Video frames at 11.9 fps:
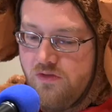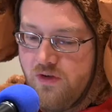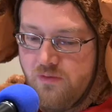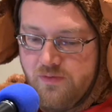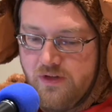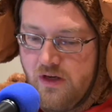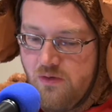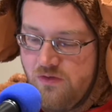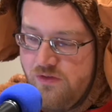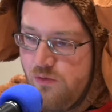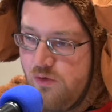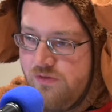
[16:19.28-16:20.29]
them,
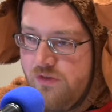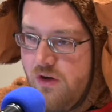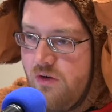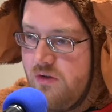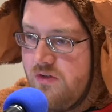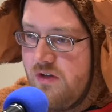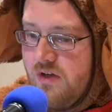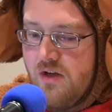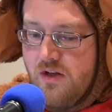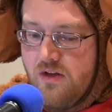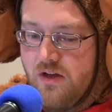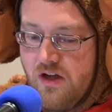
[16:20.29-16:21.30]
with phones.
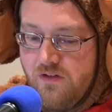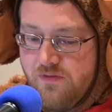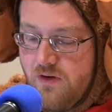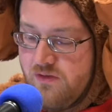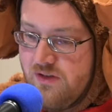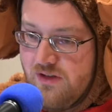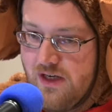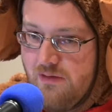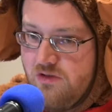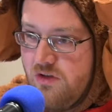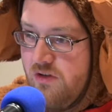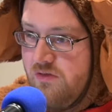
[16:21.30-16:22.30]
Phones can
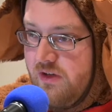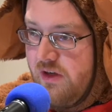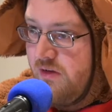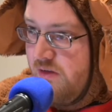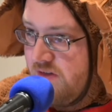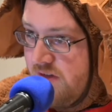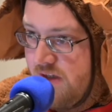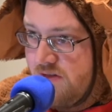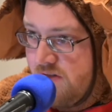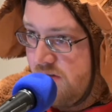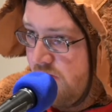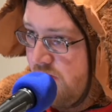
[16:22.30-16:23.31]
capture good video these days
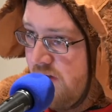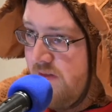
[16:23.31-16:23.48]
too.